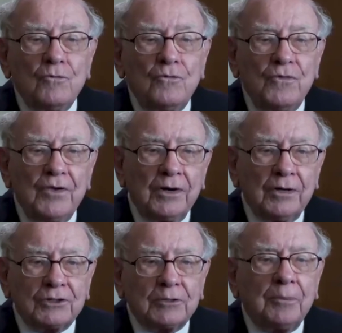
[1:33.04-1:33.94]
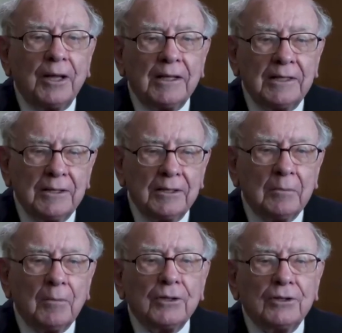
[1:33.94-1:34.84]
fear spread in the
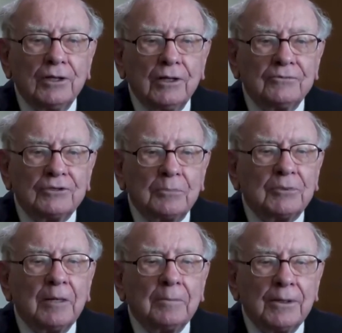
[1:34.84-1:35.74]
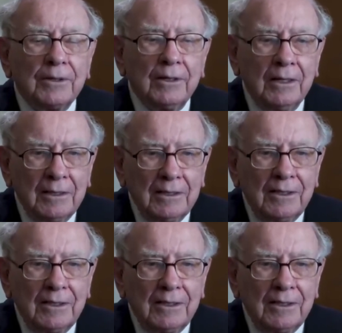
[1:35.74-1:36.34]
month of September